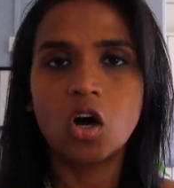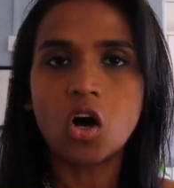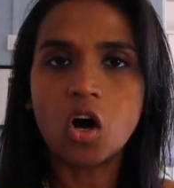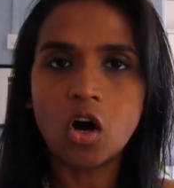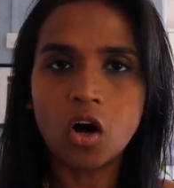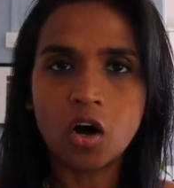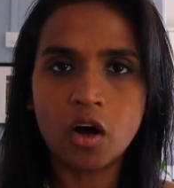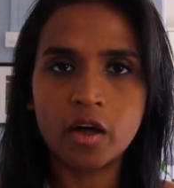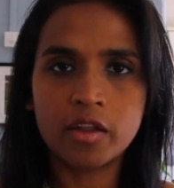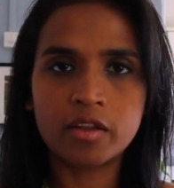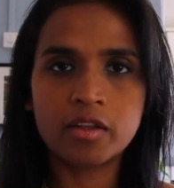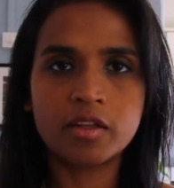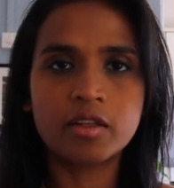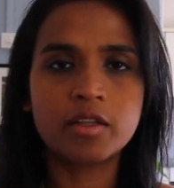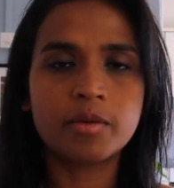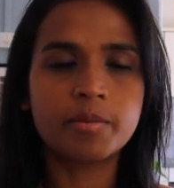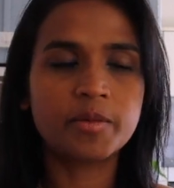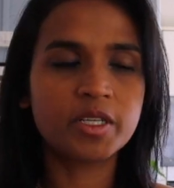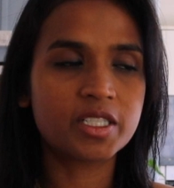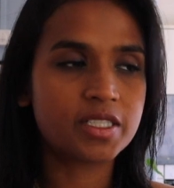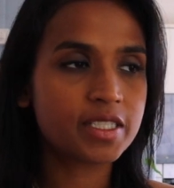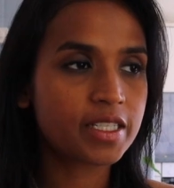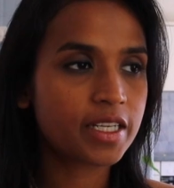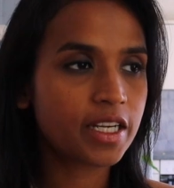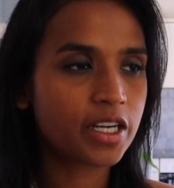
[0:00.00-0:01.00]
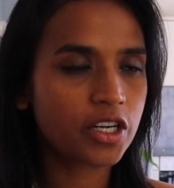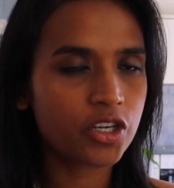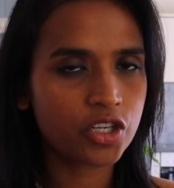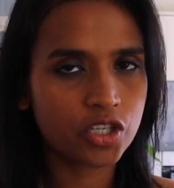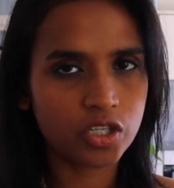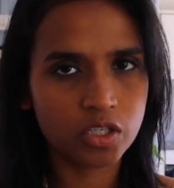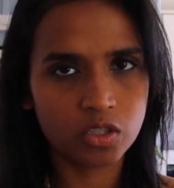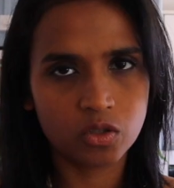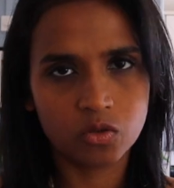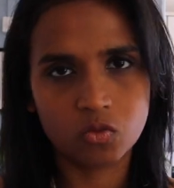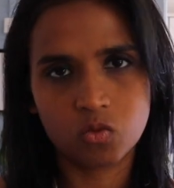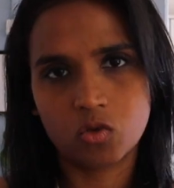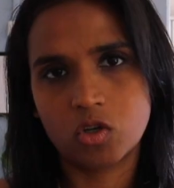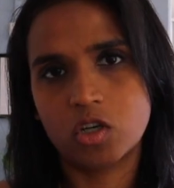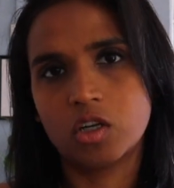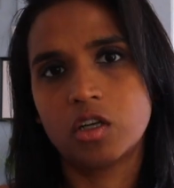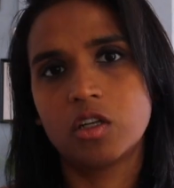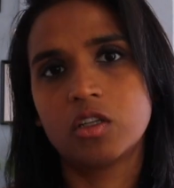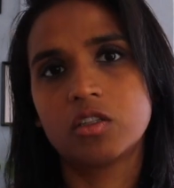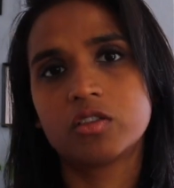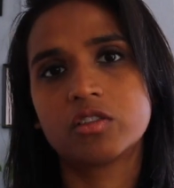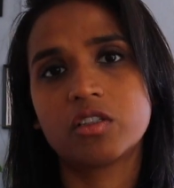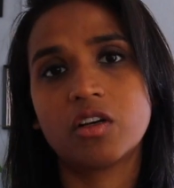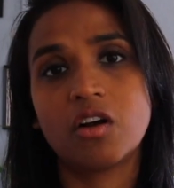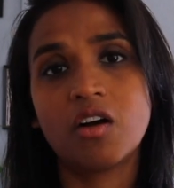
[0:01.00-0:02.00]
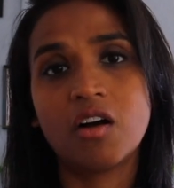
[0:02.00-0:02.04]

on the material world,